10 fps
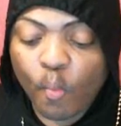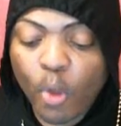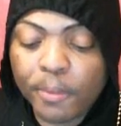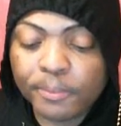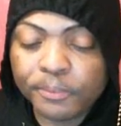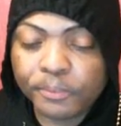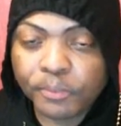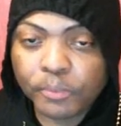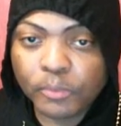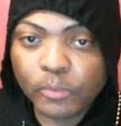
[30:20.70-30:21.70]

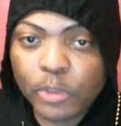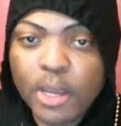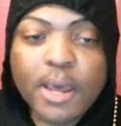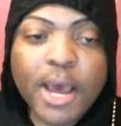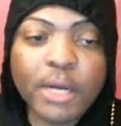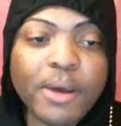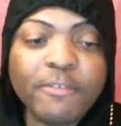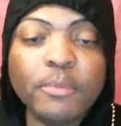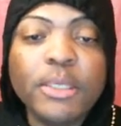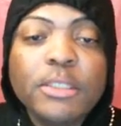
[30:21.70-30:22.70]
I don't
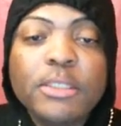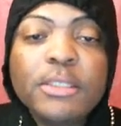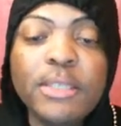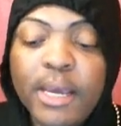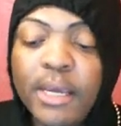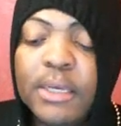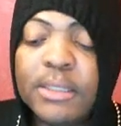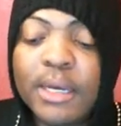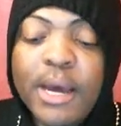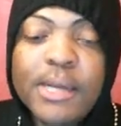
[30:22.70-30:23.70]
have much to say
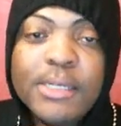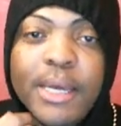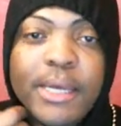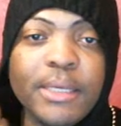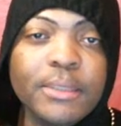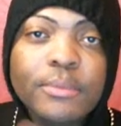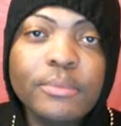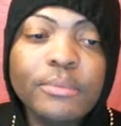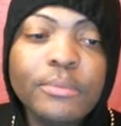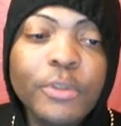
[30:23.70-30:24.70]
because I kind of like
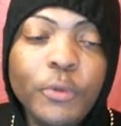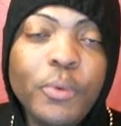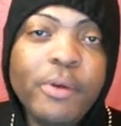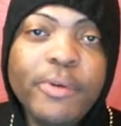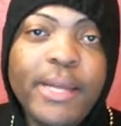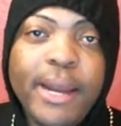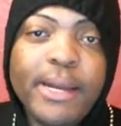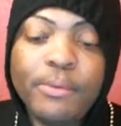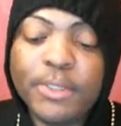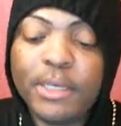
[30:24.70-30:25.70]
knew everything
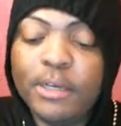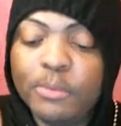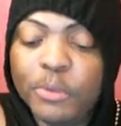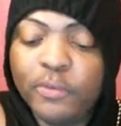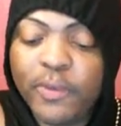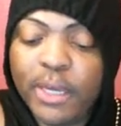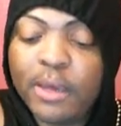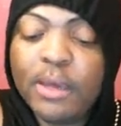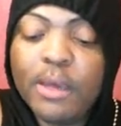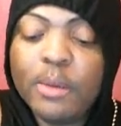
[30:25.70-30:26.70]
that was in the
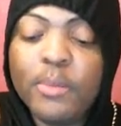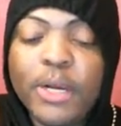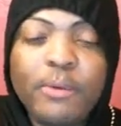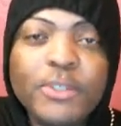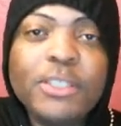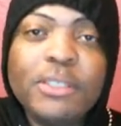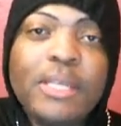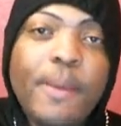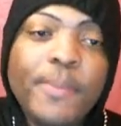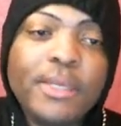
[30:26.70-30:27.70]
movie. But I was
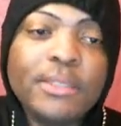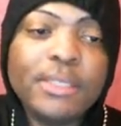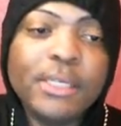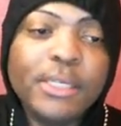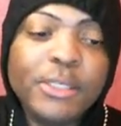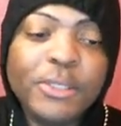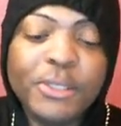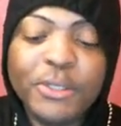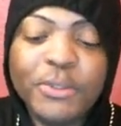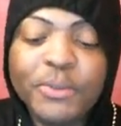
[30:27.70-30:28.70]
just happy to see it. You
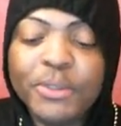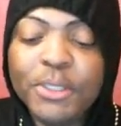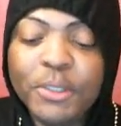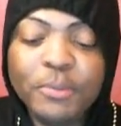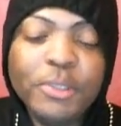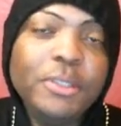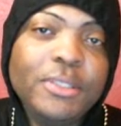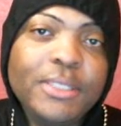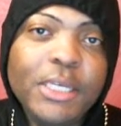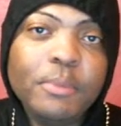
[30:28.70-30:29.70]
know,
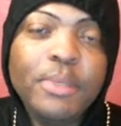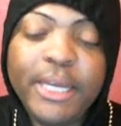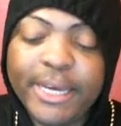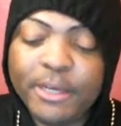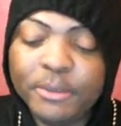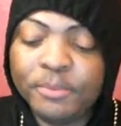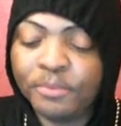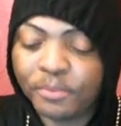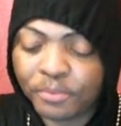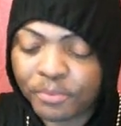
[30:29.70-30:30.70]
you'd see it play out.
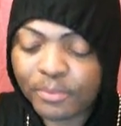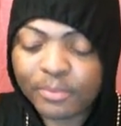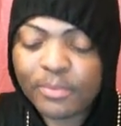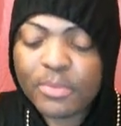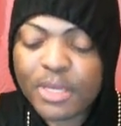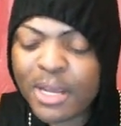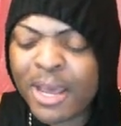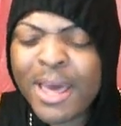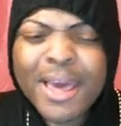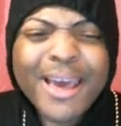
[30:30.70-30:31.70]

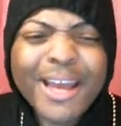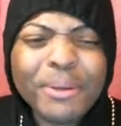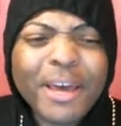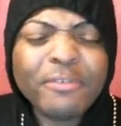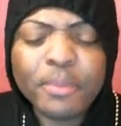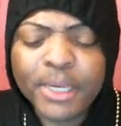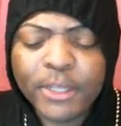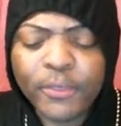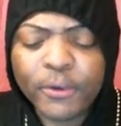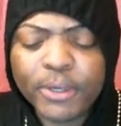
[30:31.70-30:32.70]
I don't have
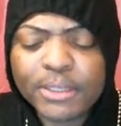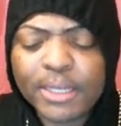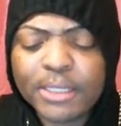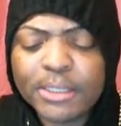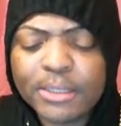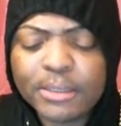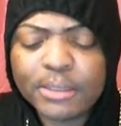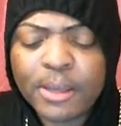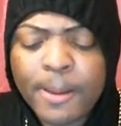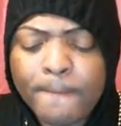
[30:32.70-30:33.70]
many thoughts. I just...